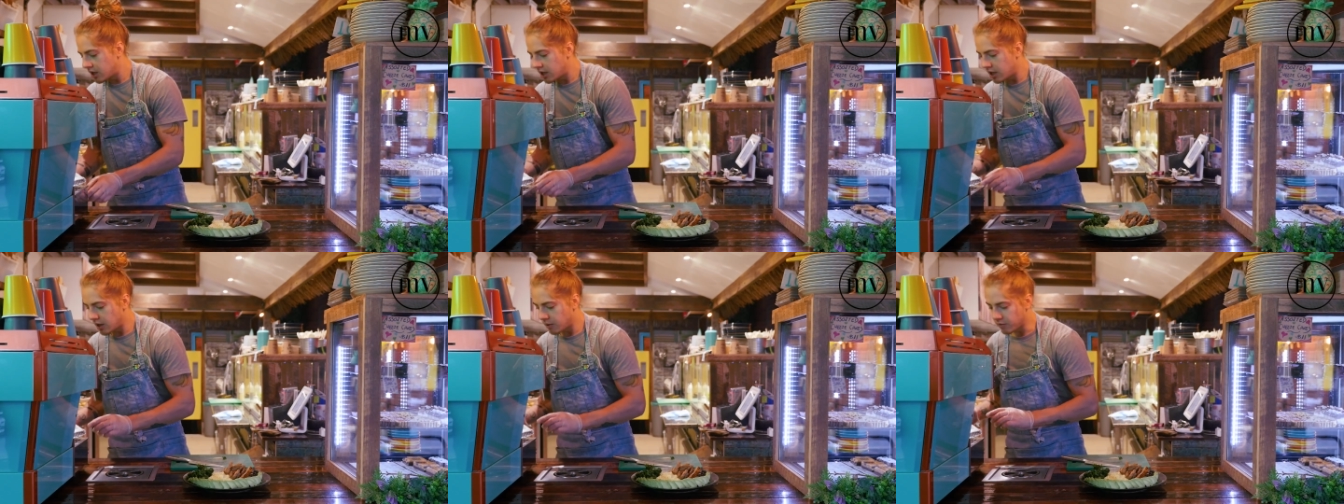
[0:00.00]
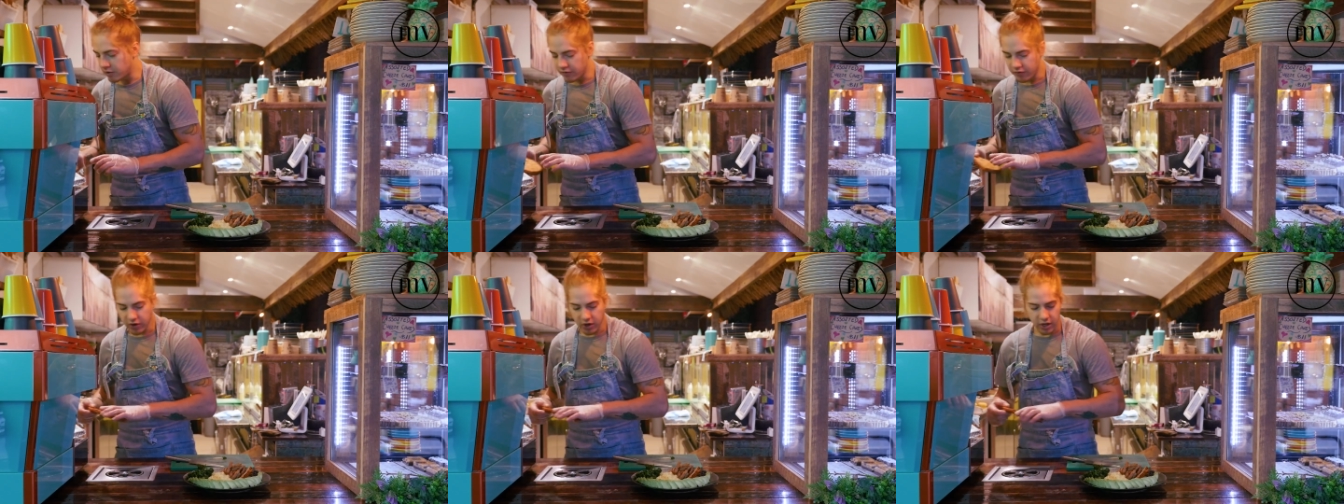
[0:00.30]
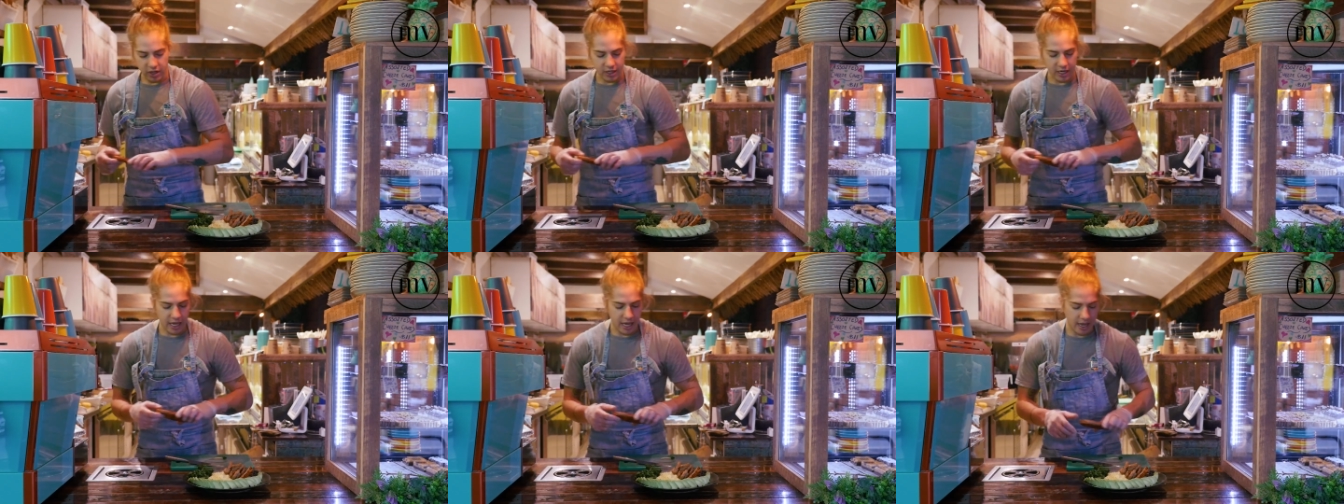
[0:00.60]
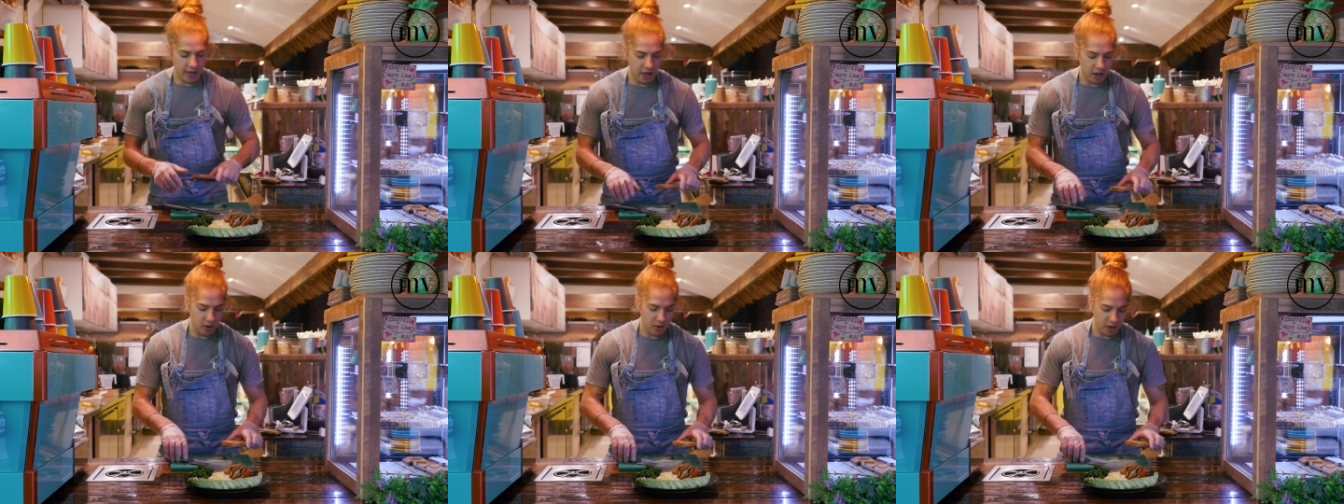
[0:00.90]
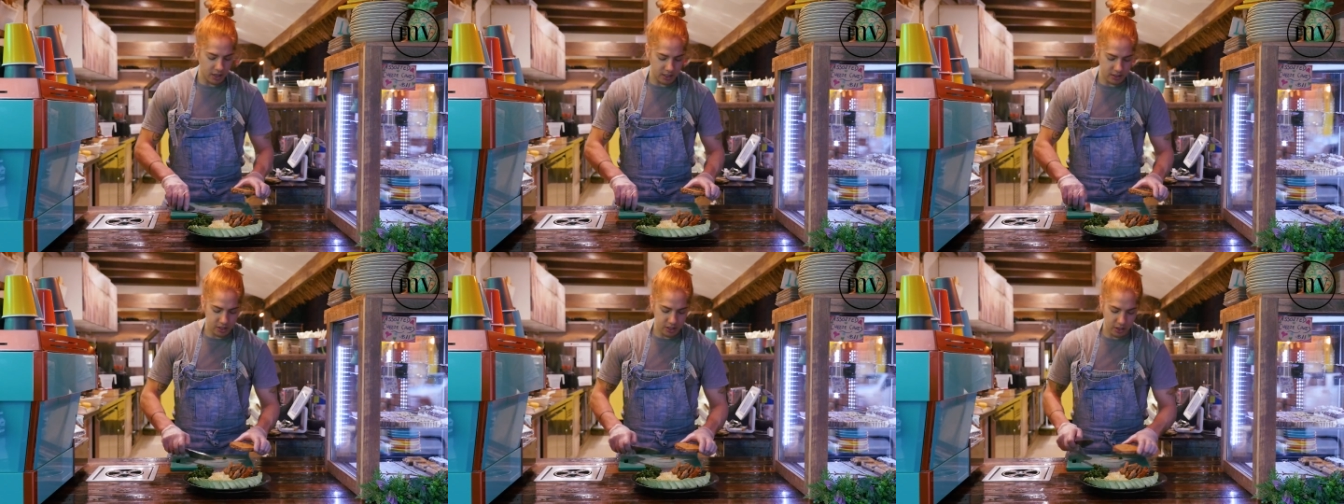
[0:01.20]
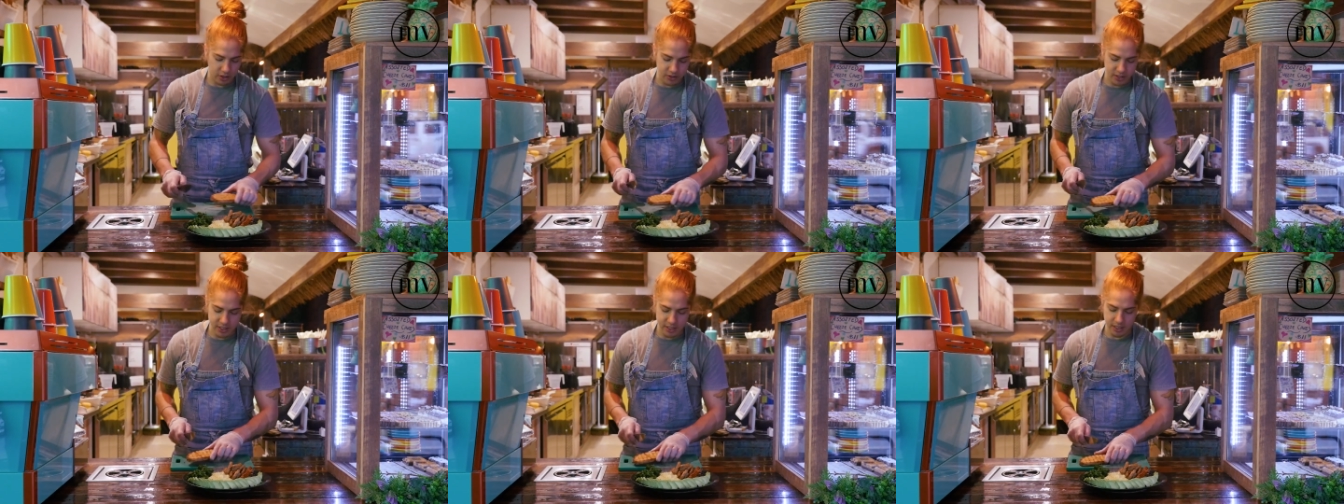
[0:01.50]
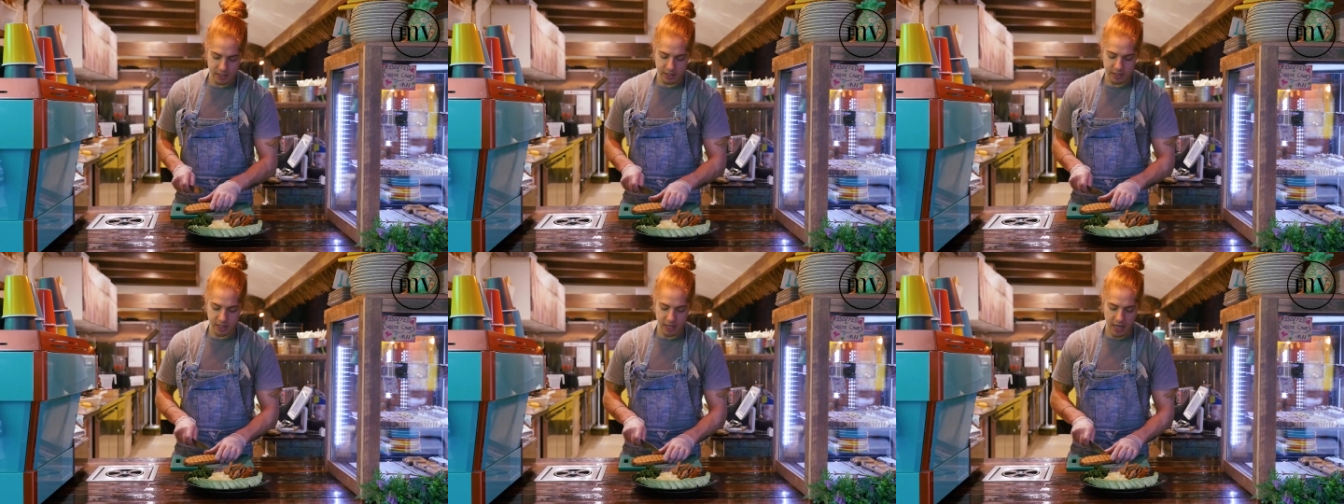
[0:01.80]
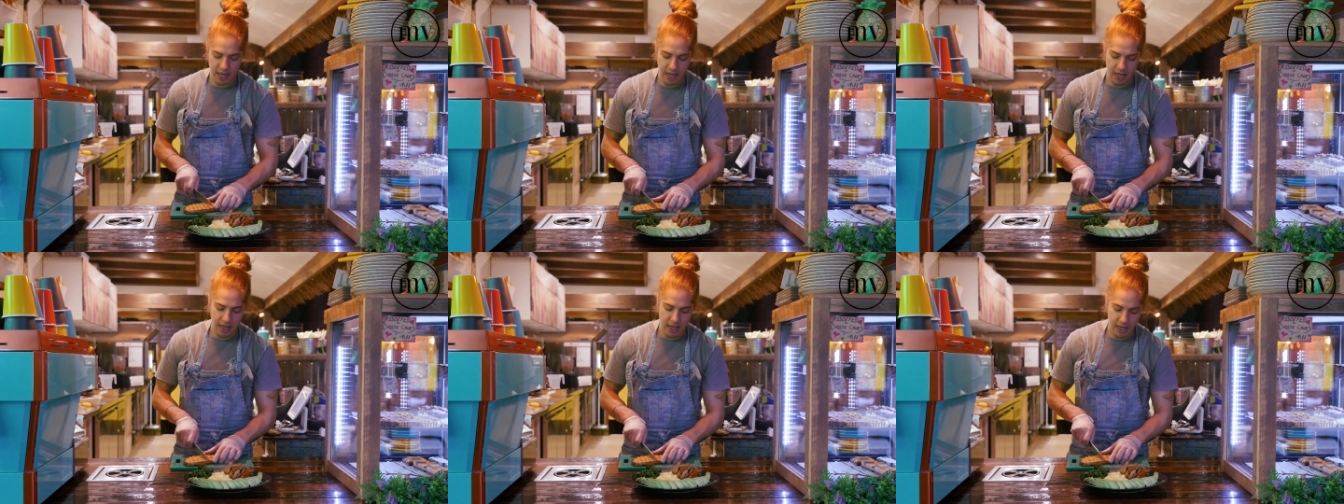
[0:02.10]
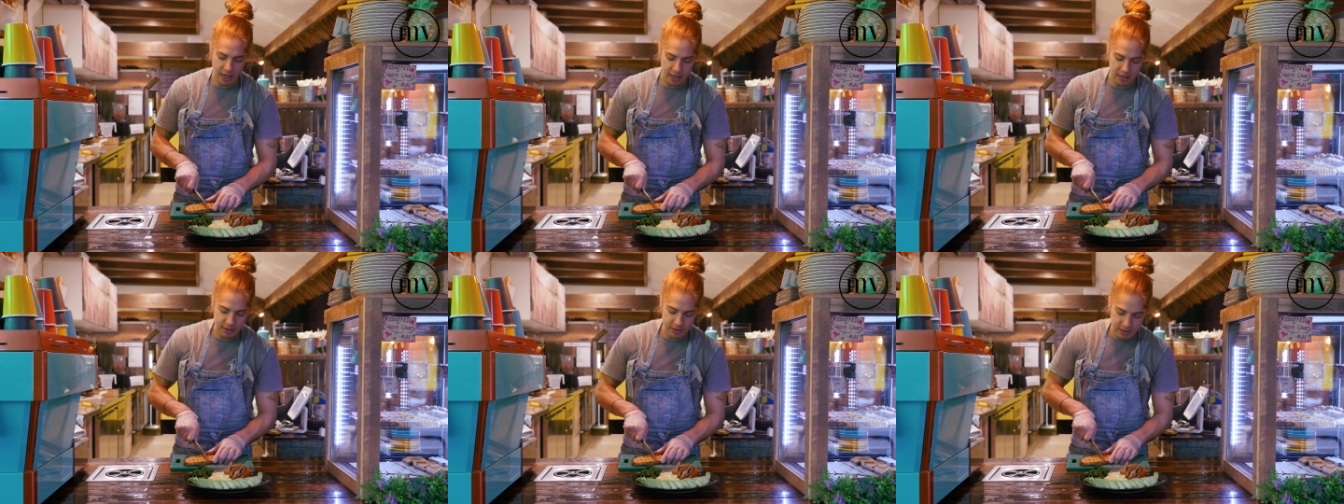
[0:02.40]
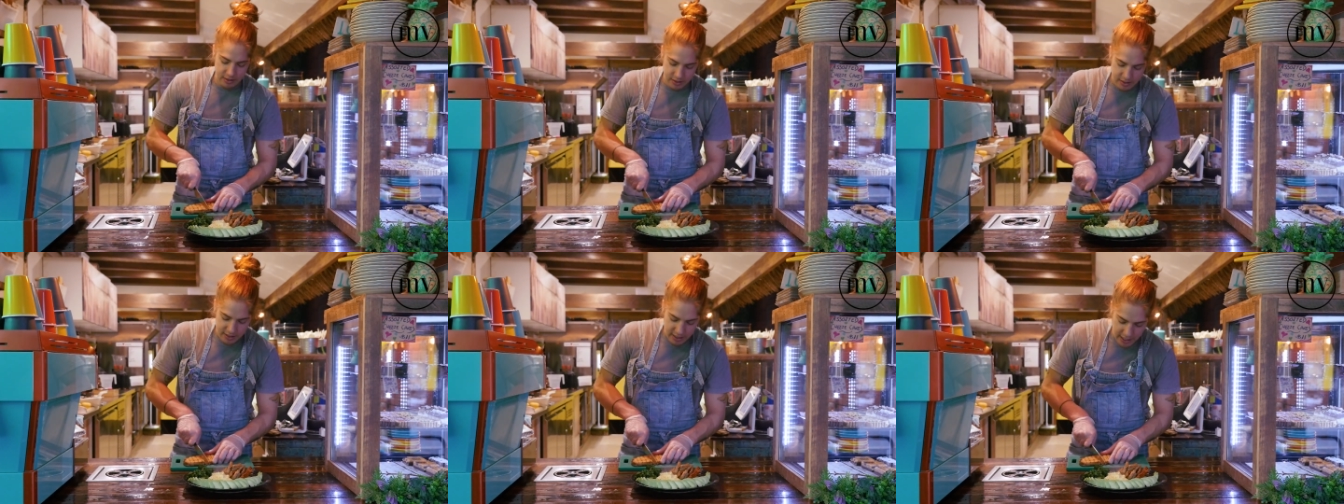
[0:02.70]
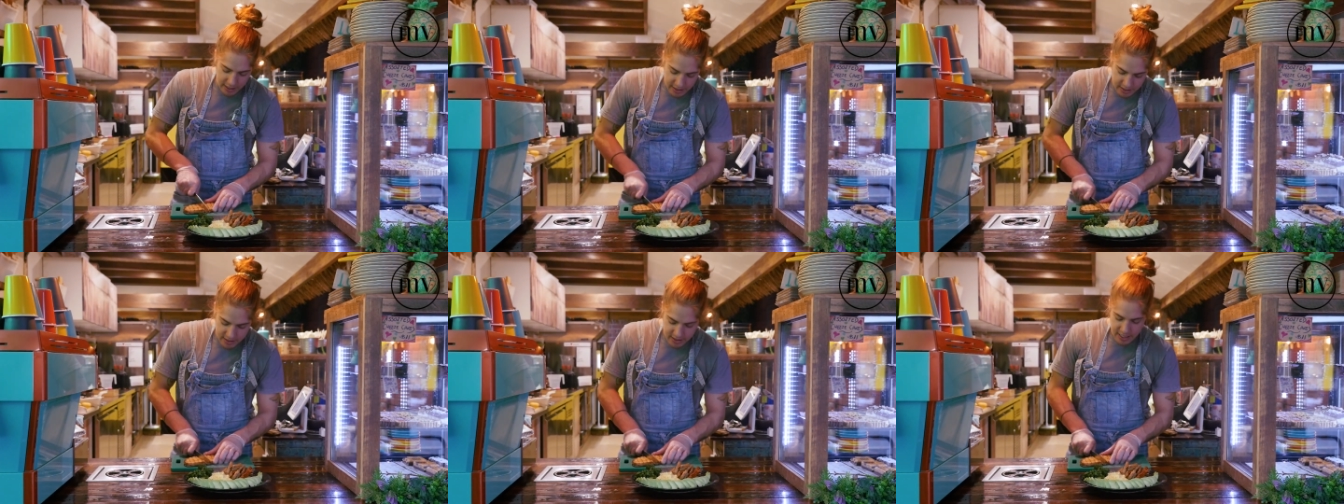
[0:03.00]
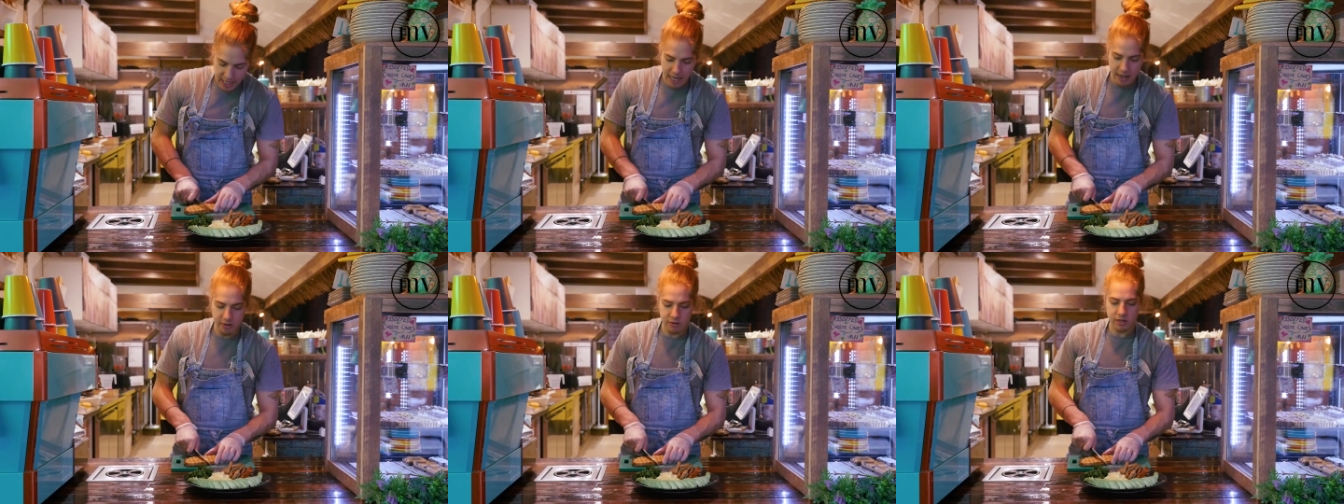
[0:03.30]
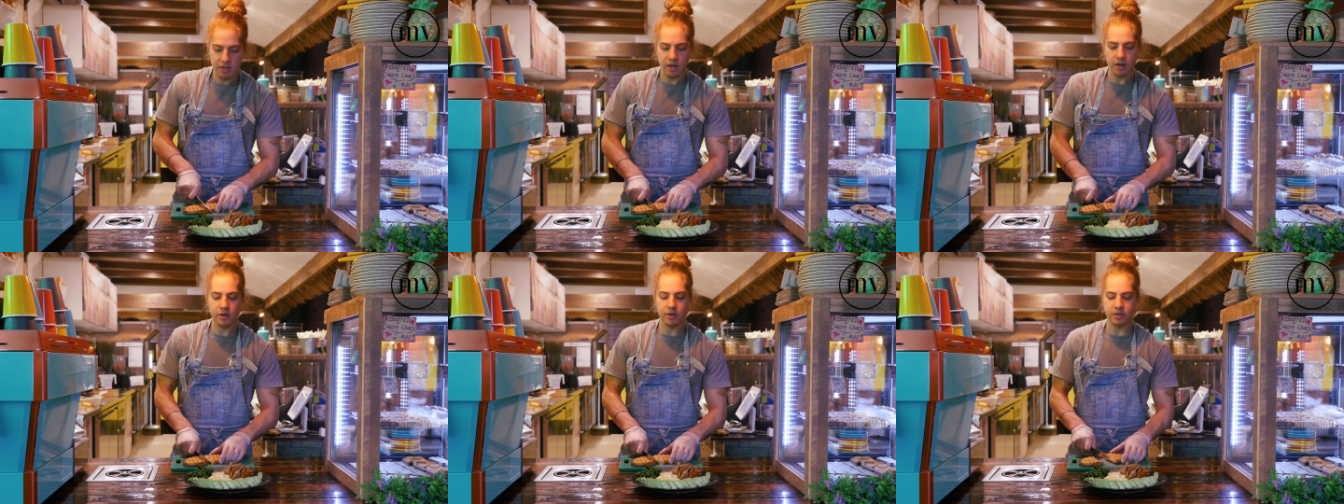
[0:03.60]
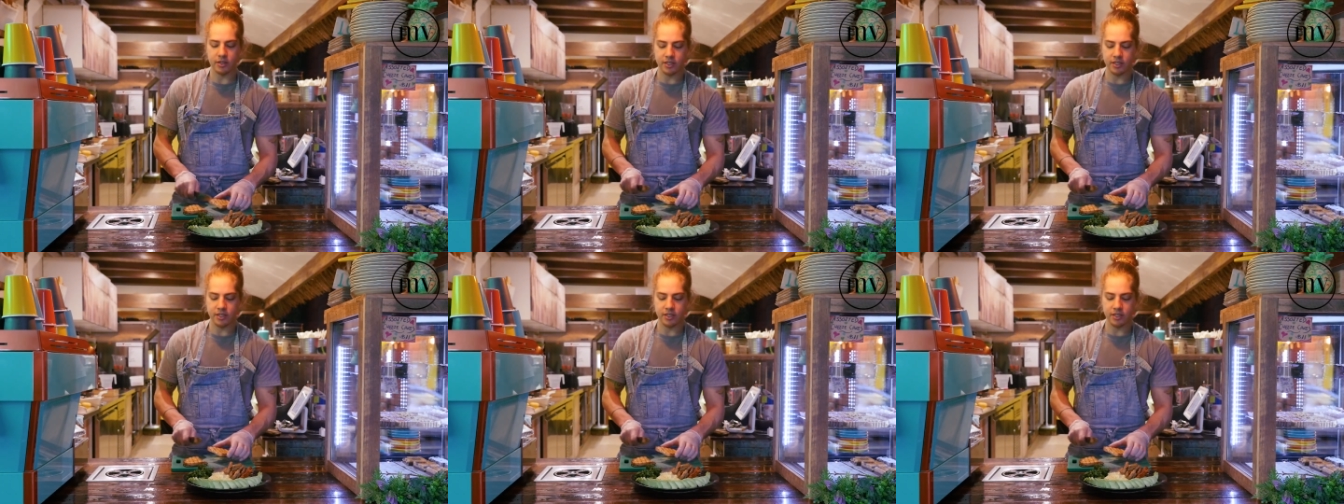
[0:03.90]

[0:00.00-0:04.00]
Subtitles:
Then we've got our toasted seeded sourdough.